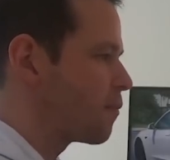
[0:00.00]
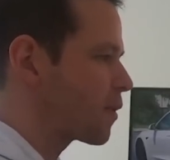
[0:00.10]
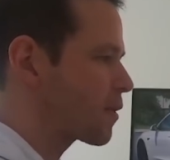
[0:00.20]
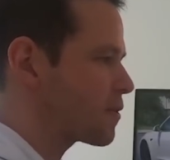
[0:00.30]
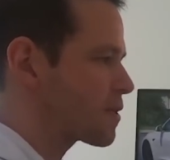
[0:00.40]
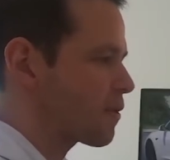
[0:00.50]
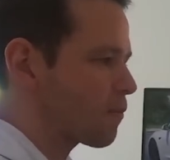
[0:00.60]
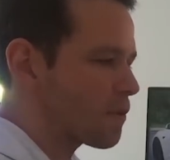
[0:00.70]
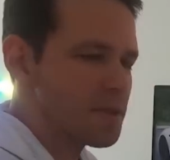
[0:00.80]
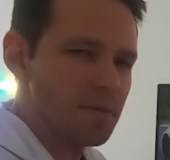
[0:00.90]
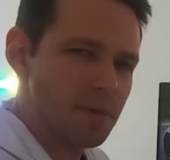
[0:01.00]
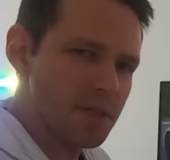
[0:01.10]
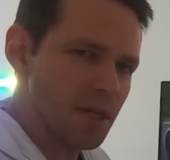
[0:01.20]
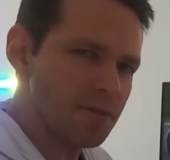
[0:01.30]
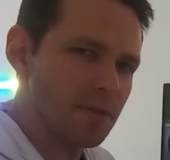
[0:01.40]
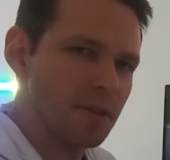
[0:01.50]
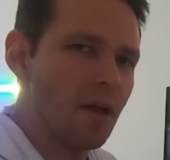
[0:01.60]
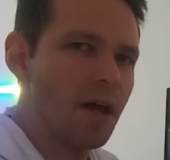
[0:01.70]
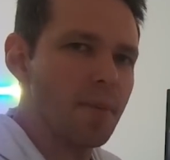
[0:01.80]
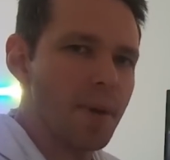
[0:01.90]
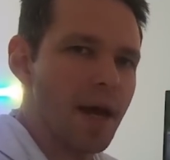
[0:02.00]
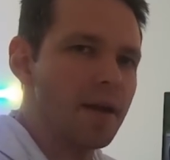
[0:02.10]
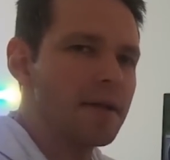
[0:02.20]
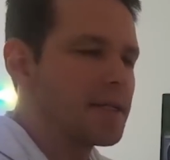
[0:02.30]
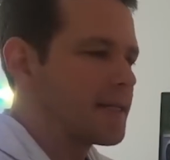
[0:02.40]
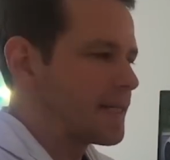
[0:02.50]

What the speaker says: because there was some conjecture online about